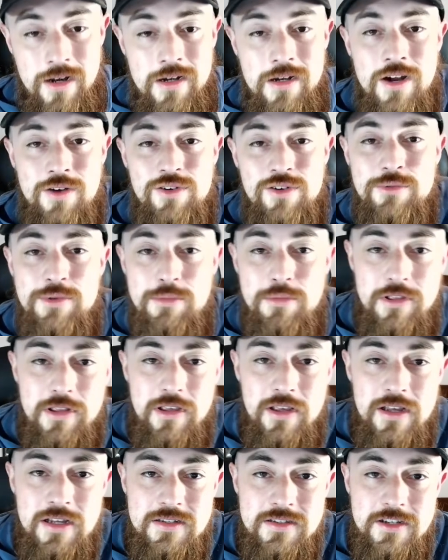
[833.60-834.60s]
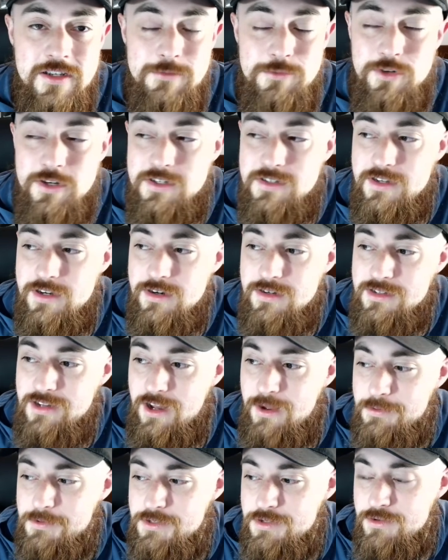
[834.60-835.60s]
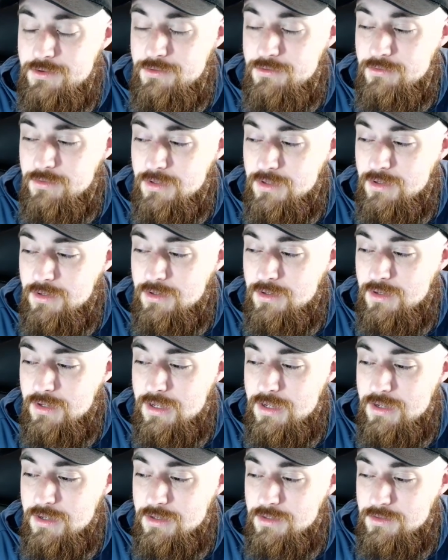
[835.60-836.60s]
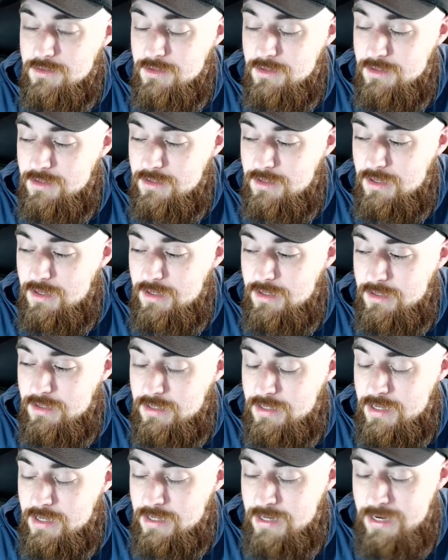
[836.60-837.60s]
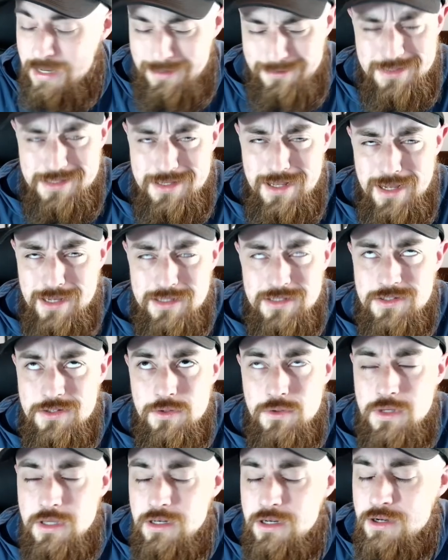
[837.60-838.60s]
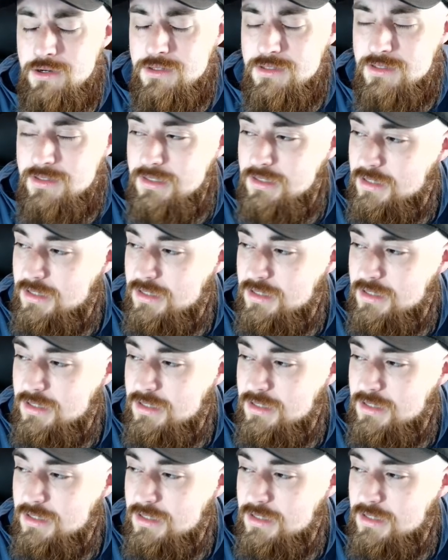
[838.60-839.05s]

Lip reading: not remember the guy's name? Triceratops, dude. It ain't Sakazuki. No, it's,